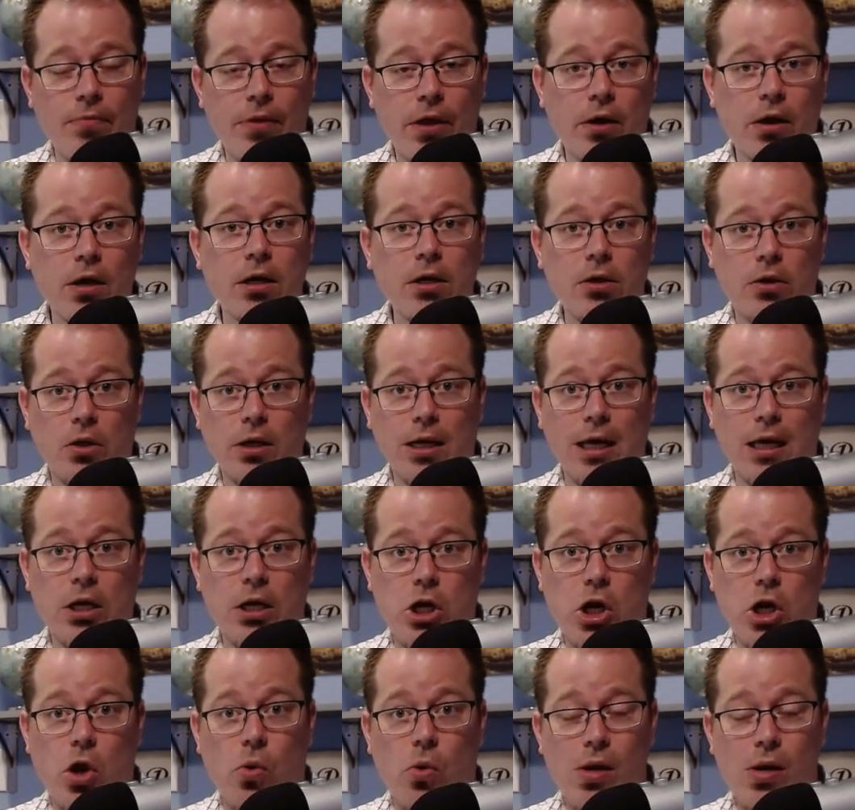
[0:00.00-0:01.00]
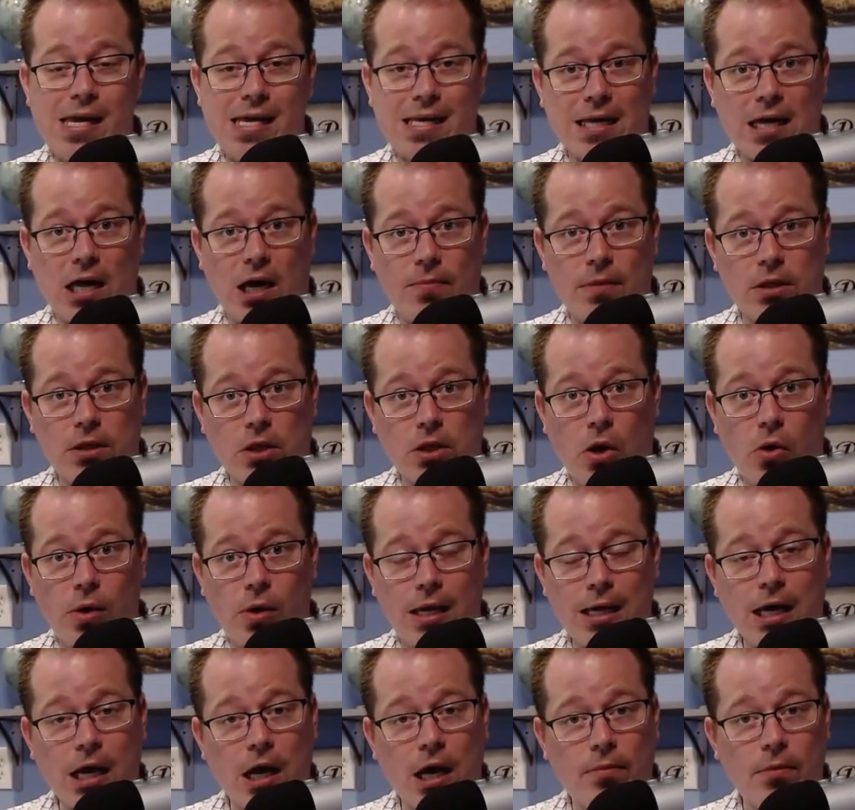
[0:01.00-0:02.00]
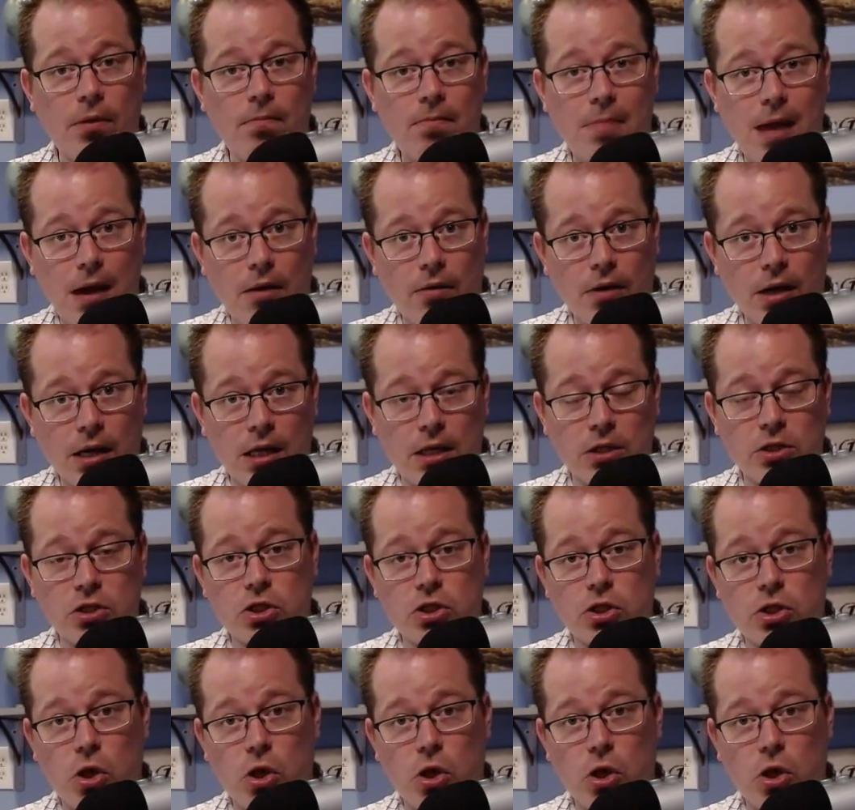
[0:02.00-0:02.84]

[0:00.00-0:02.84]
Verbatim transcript: They're going to look at no income and low income Americans,